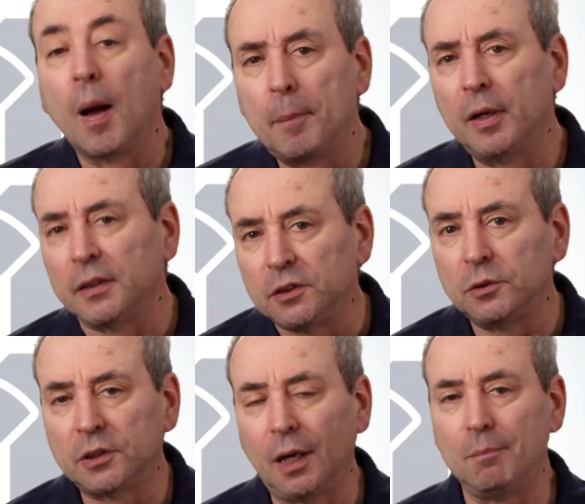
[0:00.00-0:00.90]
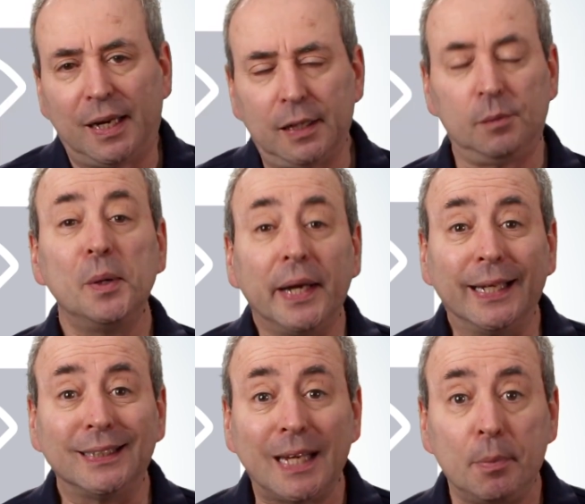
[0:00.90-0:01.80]
Personal time management
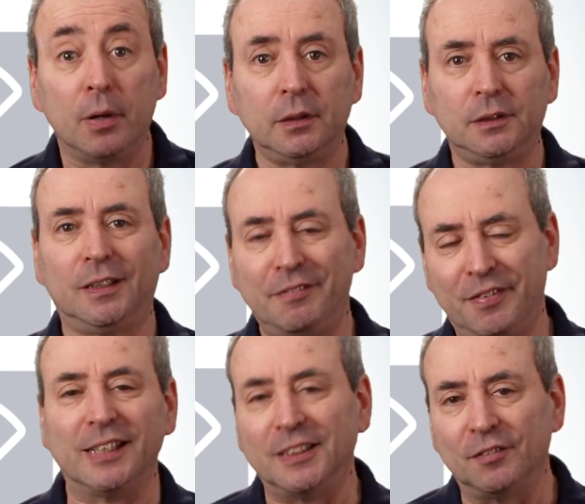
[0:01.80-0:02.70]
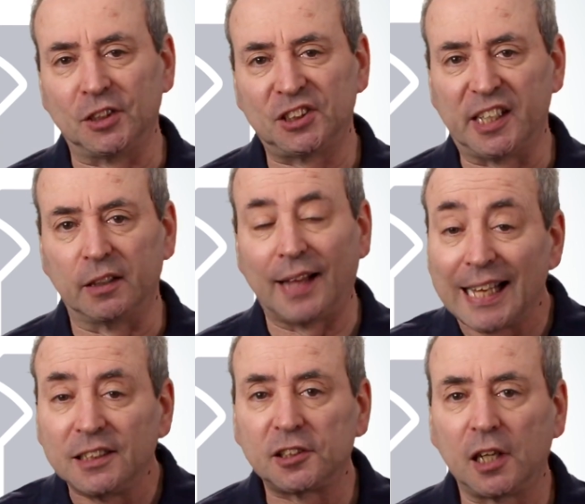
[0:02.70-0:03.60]
is a personal effectiveness skill,
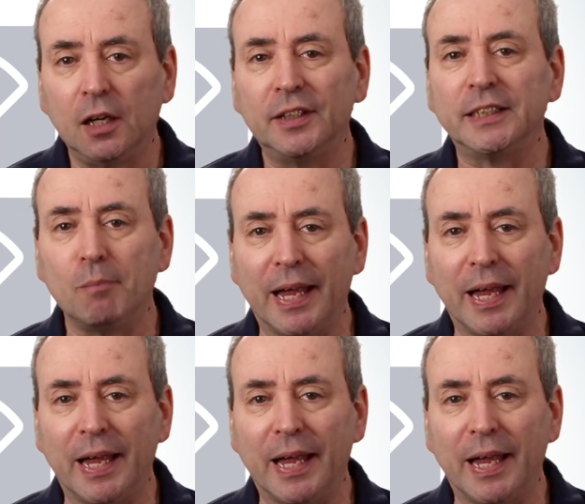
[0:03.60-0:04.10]
and so is